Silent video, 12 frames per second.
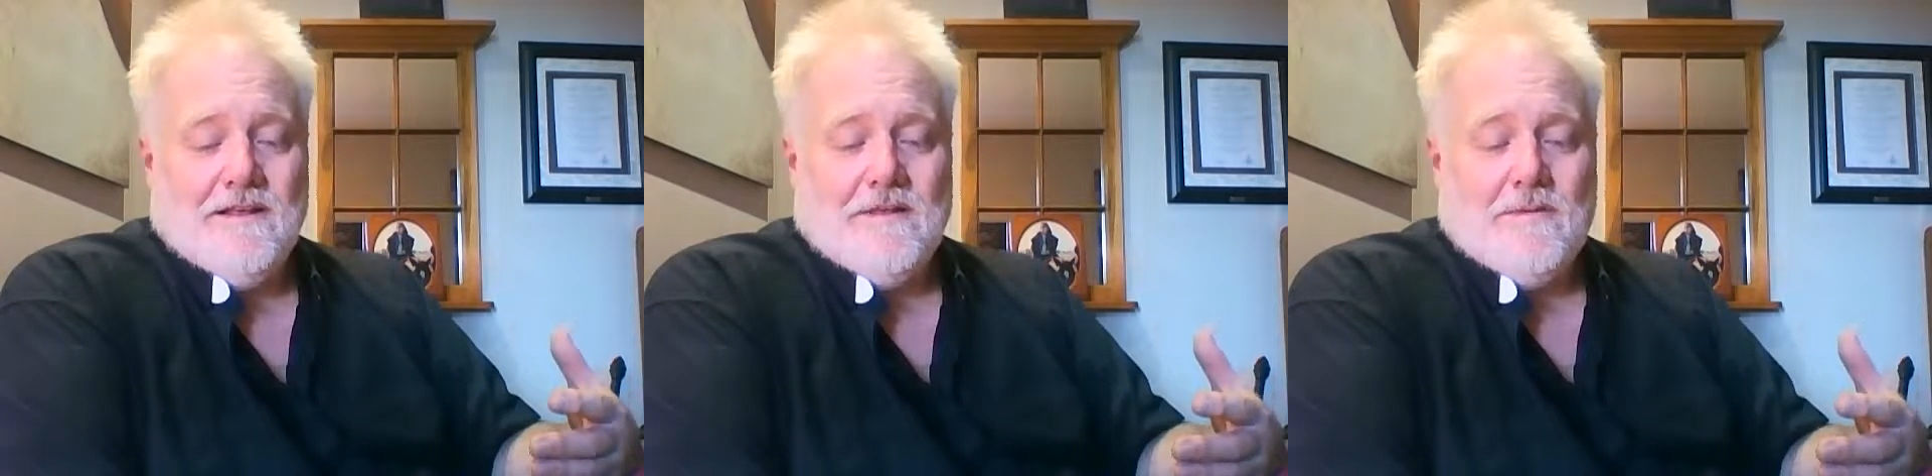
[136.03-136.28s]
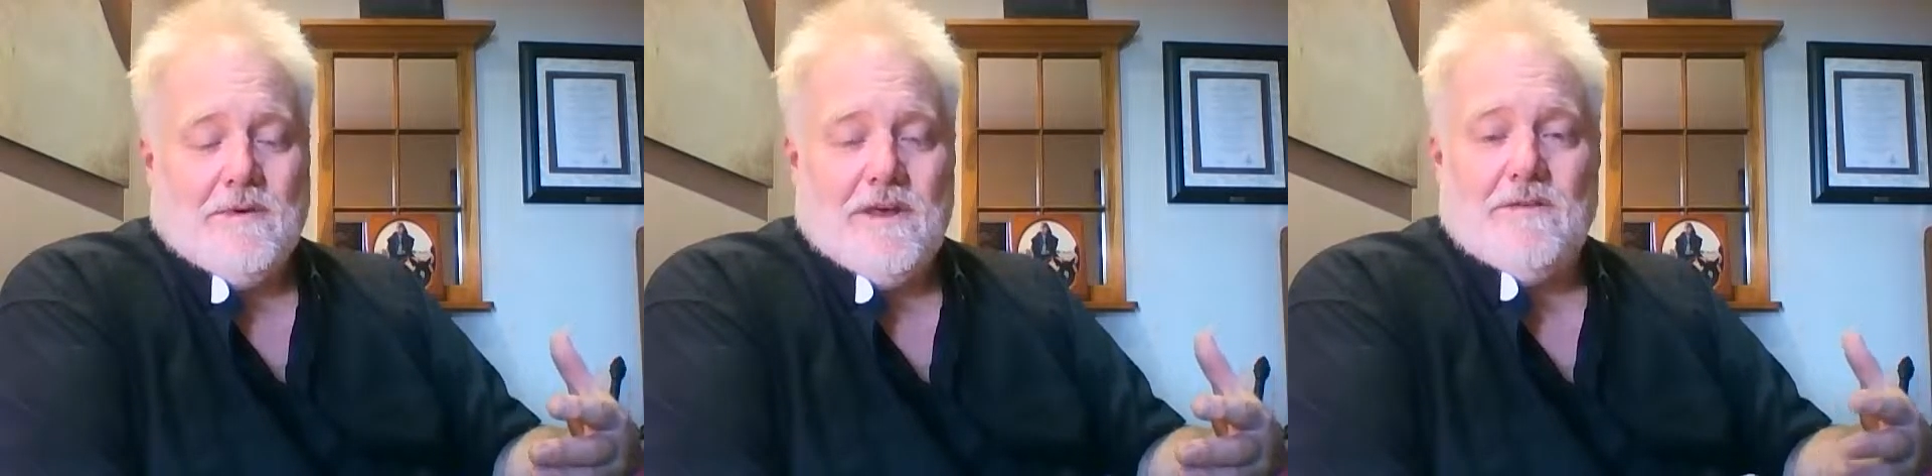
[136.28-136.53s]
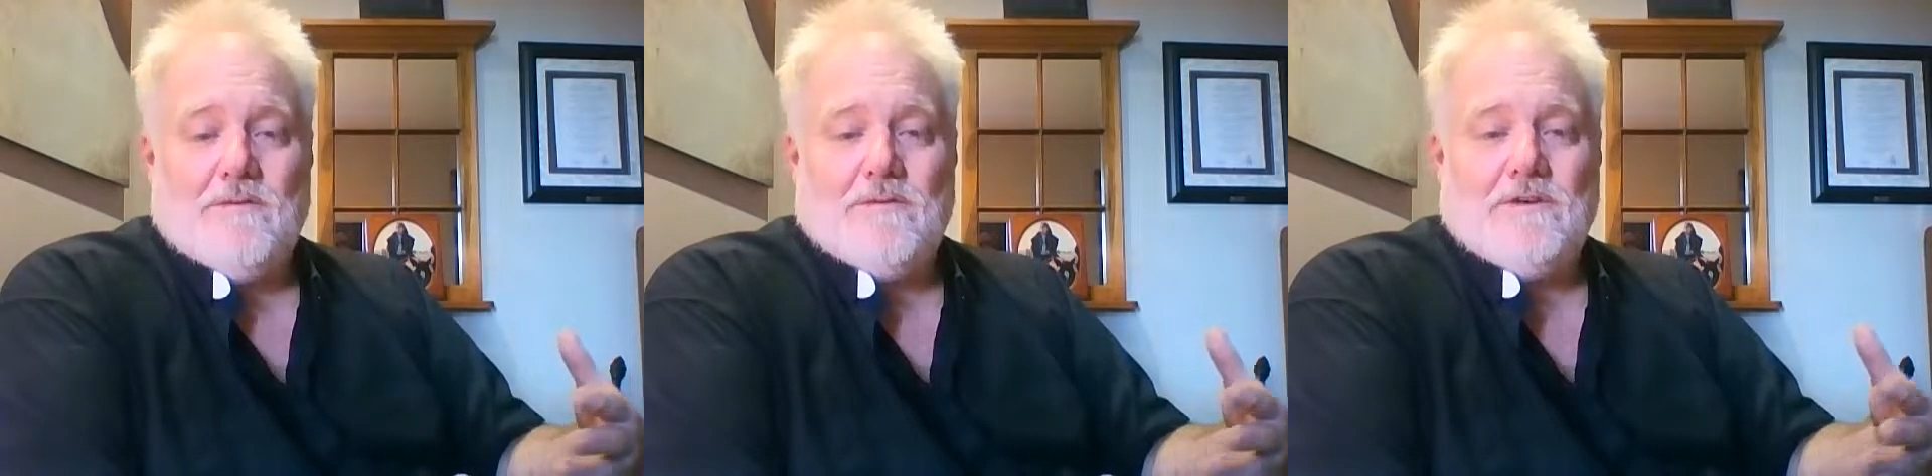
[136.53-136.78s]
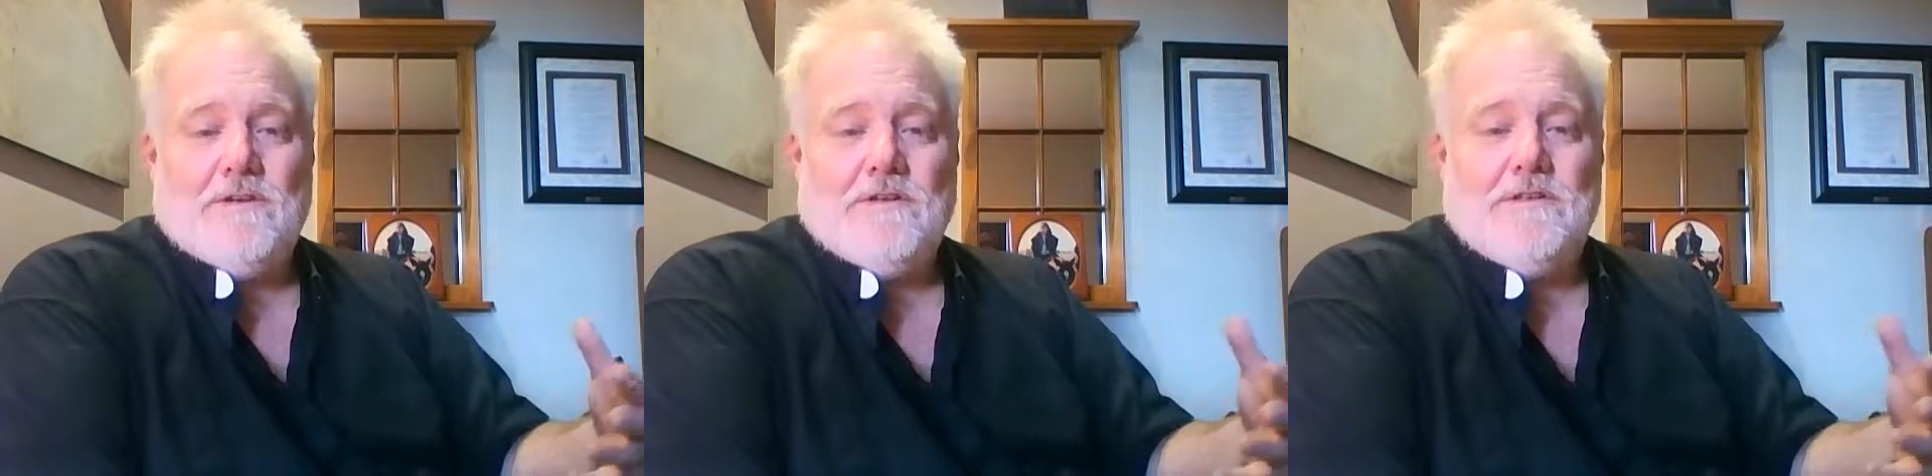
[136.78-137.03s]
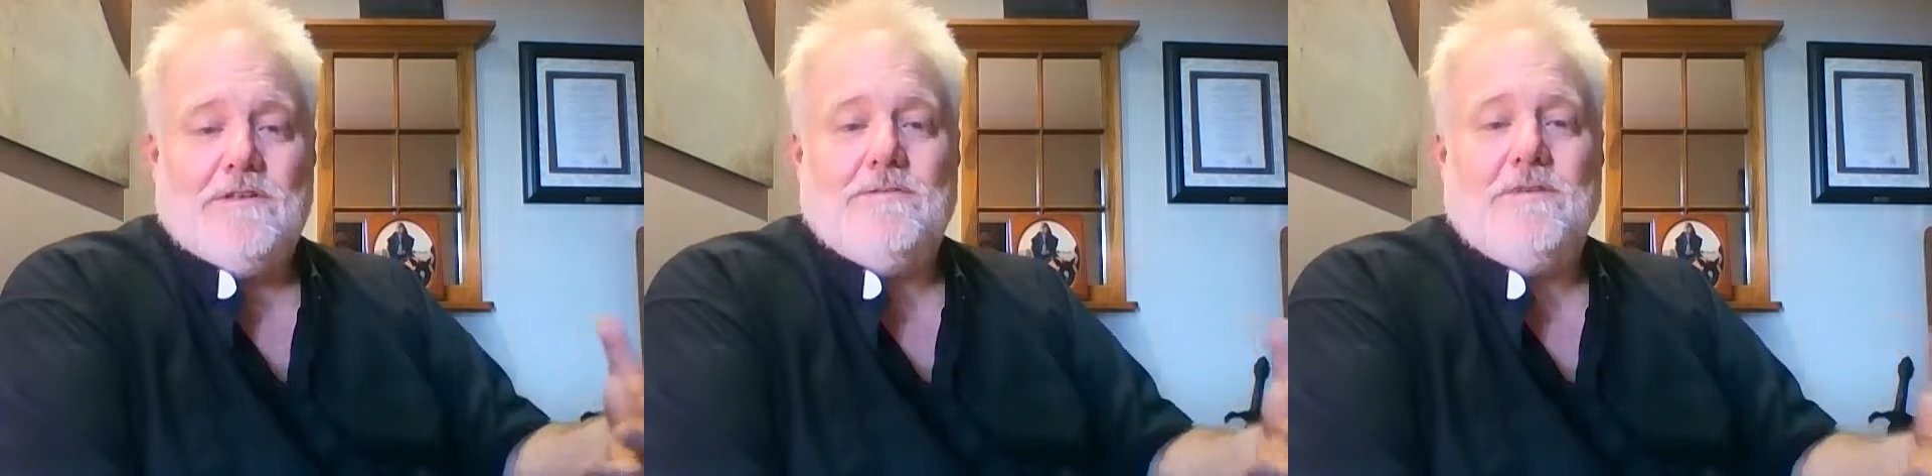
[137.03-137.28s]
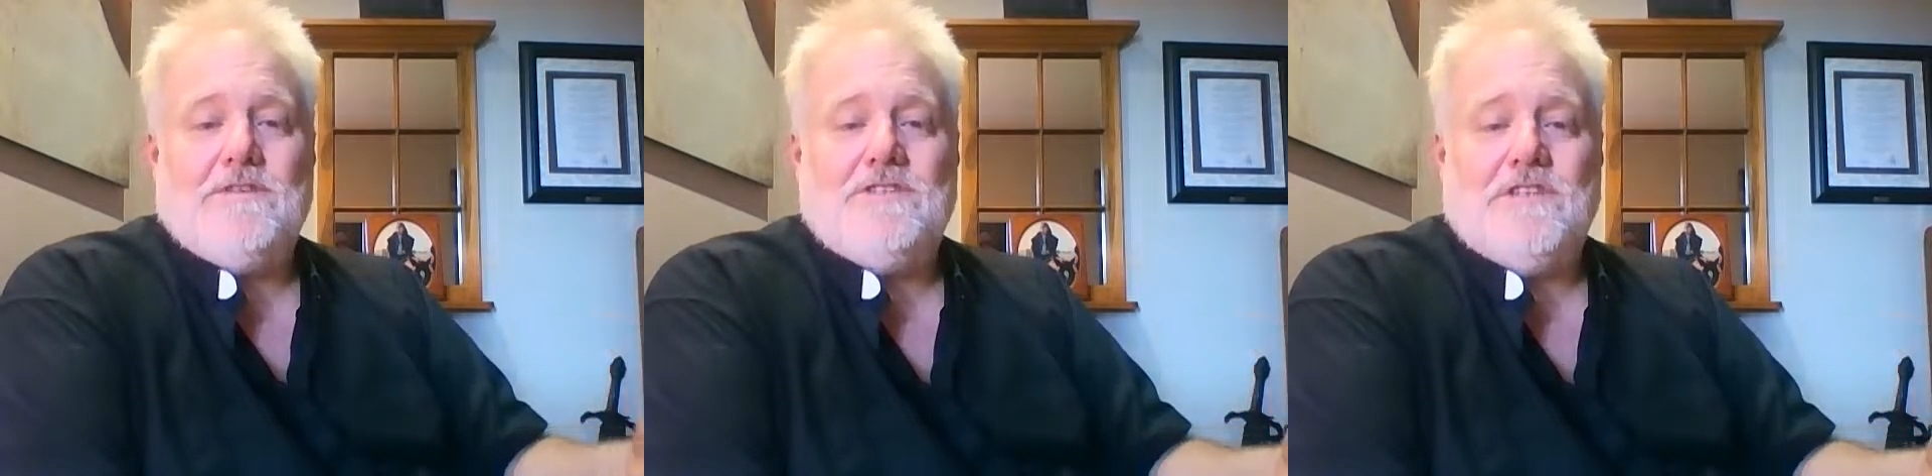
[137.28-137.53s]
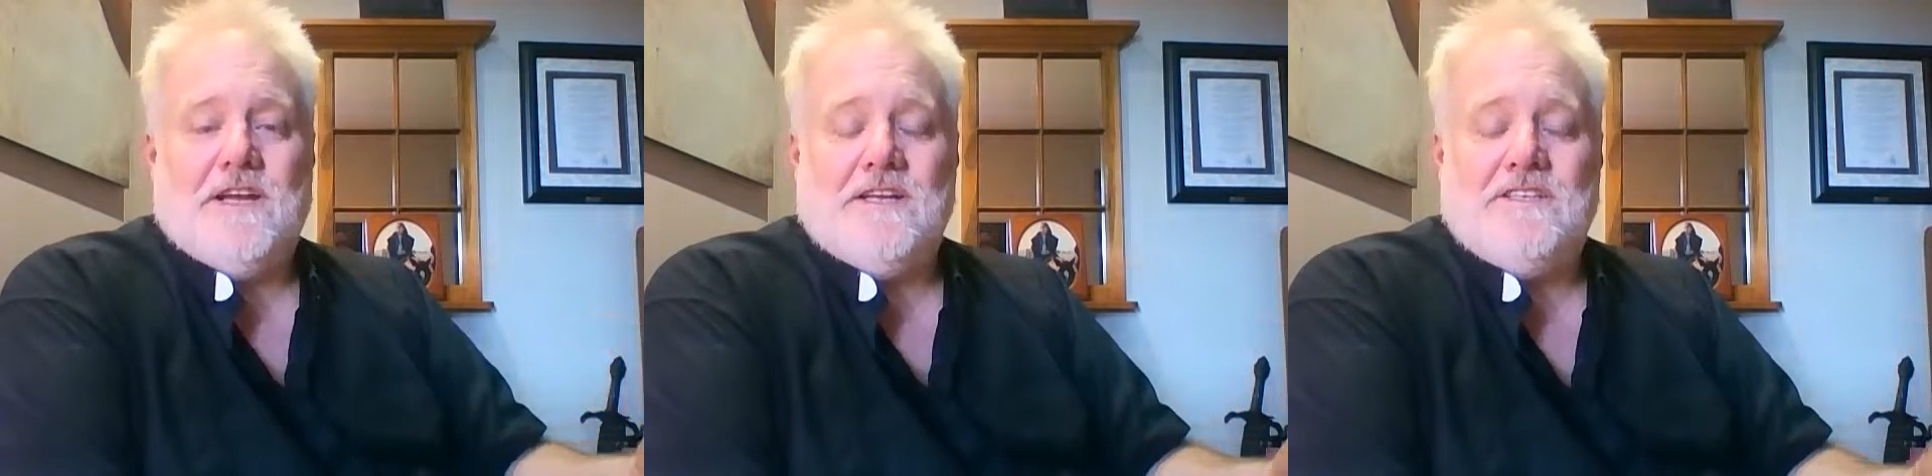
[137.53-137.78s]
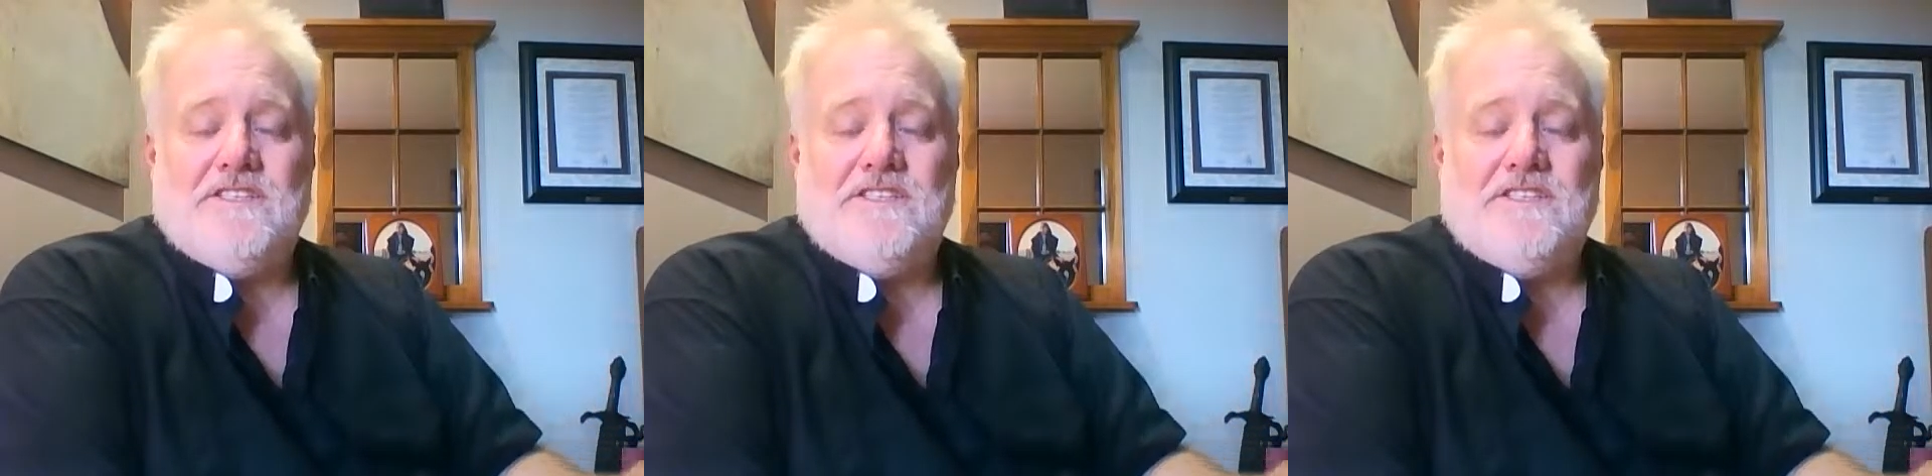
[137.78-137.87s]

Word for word: the way the world will change.